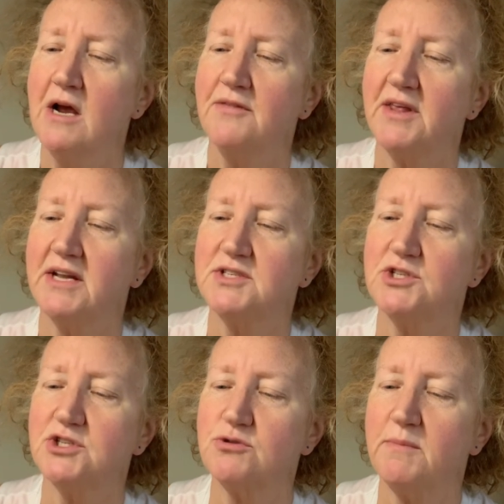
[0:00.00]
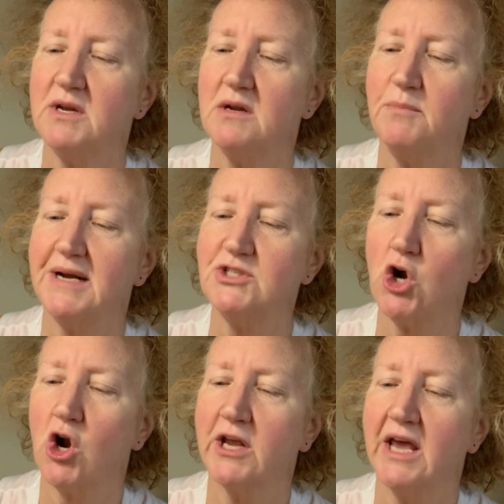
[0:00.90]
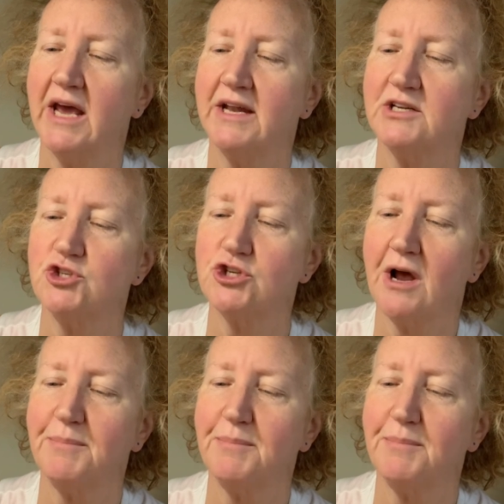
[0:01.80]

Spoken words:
that it's distributed by Target and shop